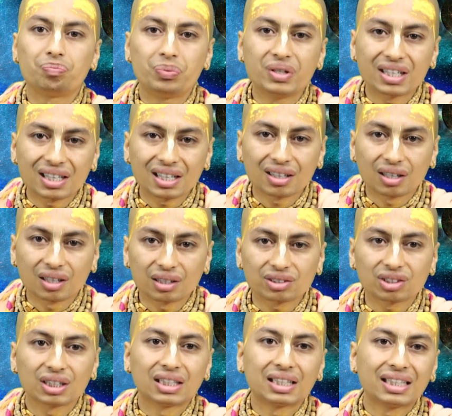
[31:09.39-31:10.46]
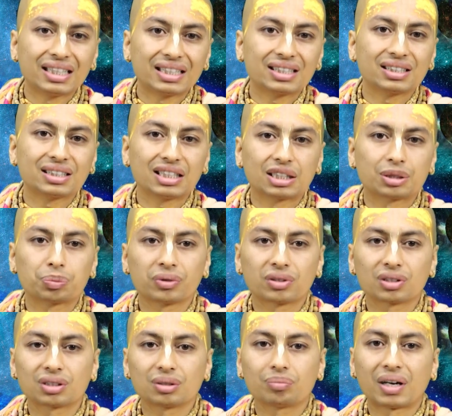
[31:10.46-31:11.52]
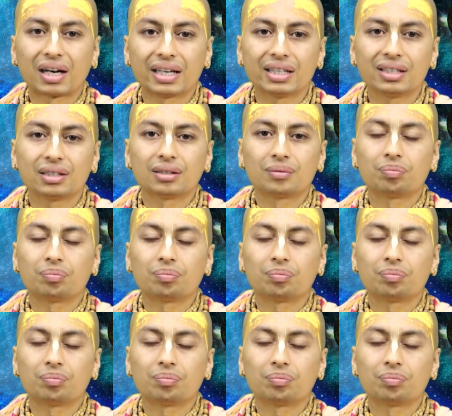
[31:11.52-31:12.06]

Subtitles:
because it is spoken by